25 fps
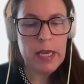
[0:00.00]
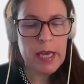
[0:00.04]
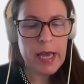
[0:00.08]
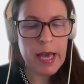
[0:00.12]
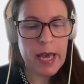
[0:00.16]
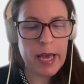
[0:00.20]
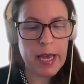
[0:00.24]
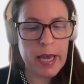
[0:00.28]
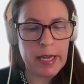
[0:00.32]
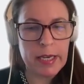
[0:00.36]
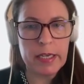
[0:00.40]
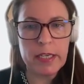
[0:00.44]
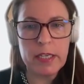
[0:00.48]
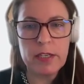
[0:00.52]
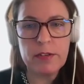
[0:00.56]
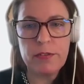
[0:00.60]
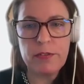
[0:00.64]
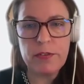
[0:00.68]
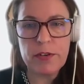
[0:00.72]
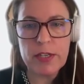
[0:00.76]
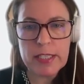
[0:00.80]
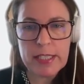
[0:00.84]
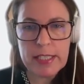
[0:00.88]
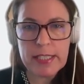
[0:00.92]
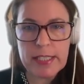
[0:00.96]
And the
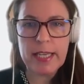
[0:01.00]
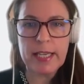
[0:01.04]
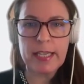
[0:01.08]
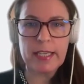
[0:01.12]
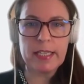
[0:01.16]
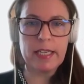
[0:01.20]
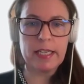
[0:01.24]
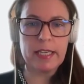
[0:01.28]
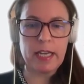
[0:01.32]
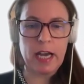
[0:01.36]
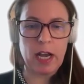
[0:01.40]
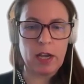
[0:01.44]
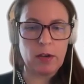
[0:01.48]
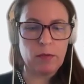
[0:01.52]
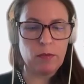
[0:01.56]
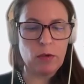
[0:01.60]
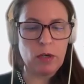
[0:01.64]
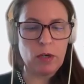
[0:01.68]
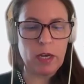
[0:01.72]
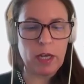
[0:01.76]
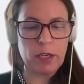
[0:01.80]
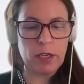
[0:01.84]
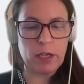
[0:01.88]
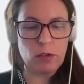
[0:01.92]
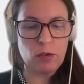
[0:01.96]
first thing that I
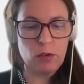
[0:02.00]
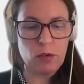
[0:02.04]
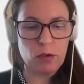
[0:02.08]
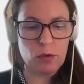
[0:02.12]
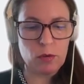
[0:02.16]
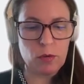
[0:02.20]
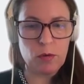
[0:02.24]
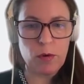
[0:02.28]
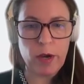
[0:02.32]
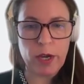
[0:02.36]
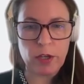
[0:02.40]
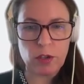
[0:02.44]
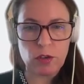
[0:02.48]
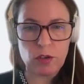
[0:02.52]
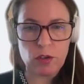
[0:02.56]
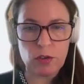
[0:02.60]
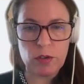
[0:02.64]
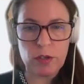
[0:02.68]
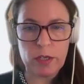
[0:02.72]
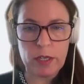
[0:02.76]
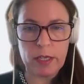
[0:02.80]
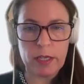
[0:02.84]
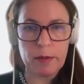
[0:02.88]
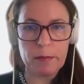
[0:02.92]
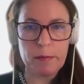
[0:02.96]
would like to do
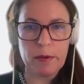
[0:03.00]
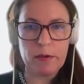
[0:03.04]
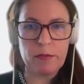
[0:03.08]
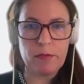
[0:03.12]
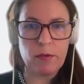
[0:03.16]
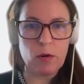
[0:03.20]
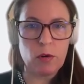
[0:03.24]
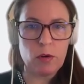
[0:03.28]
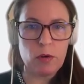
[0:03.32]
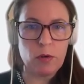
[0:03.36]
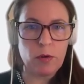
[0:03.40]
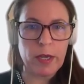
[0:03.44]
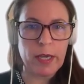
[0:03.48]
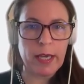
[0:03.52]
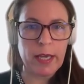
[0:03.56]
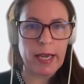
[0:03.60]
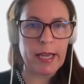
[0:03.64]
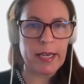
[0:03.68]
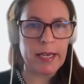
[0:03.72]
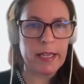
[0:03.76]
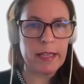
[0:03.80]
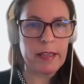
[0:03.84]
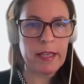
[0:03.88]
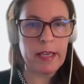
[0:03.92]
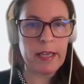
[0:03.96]
actually before doing
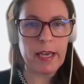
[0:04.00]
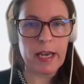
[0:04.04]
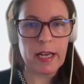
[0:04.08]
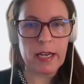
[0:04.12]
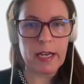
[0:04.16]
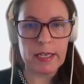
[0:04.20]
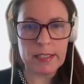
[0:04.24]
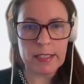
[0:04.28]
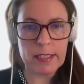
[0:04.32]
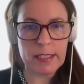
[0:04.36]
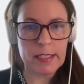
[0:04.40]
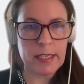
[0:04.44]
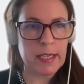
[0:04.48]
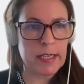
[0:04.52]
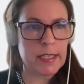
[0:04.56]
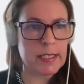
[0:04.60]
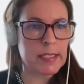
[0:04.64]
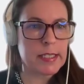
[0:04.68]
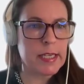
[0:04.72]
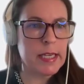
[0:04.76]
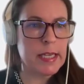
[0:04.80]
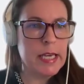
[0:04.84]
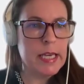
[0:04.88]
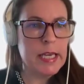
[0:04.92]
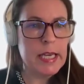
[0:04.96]
anything else
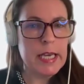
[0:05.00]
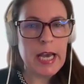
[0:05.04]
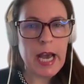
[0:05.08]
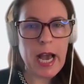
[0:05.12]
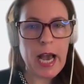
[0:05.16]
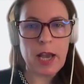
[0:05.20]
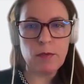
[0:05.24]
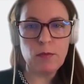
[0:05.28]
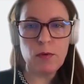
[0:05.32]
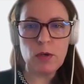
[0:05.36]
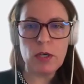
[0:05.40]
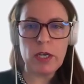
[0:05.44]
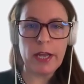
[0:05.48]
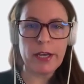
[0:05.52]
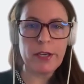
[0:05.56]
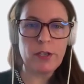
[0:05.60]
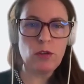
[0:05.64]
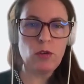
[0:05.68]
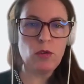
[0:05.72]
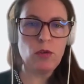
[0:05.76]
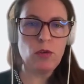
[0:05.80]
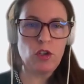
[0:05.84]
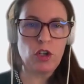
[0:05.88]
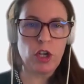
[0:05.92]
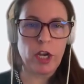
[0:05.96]
is I would like
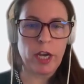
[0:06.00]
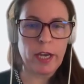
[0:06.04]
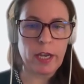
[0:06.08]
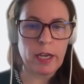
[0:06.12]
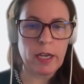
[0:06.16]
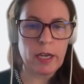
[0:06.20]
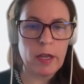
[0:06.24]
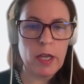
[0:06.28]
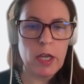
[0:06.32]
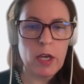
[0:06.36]
to check